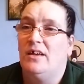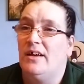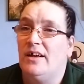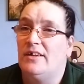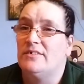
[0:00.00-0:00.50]

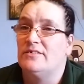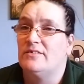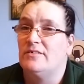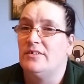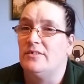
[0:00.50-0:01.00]
and
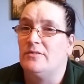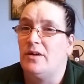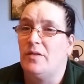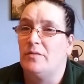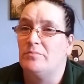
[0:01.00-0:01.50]
you know
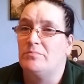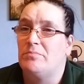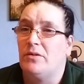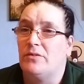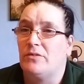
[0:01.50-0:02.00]
other
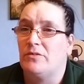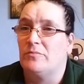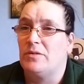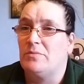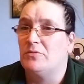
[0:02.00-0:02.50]
bollocks
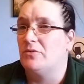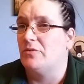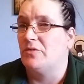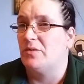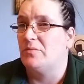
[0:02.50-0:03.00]
that people
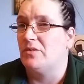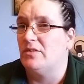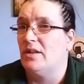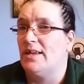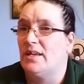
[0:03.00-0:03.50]
don't seem to
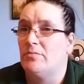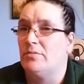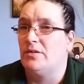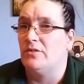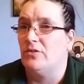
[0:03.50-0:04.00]
like.
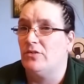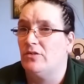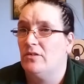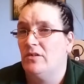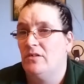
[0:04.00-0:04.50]

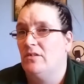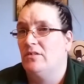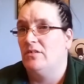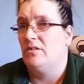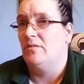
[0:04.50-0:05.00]
Because,
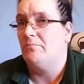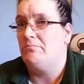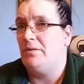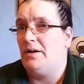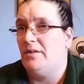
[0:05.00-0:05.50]

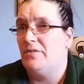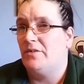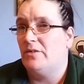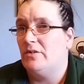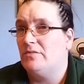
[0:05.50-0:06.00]
but
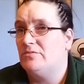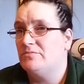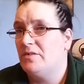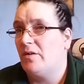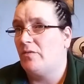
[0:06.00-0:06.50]
there are
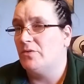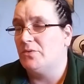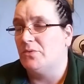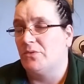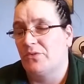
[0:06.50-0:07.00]

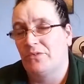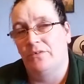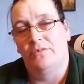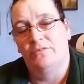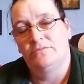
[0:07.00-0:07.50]
rules.
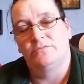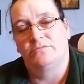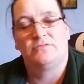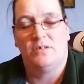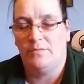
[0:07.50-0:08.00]

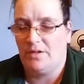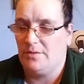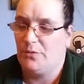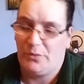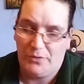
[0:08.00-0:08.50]
Tumblr
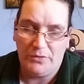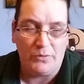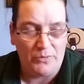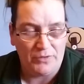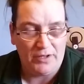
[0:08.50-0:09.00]
comes with
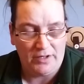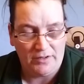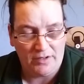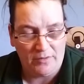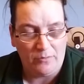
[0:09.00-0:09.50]
rules,
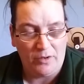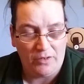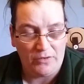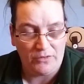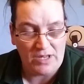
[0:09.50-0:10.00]
and one
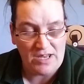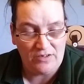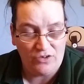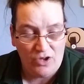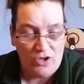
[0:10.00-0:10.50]
of those is,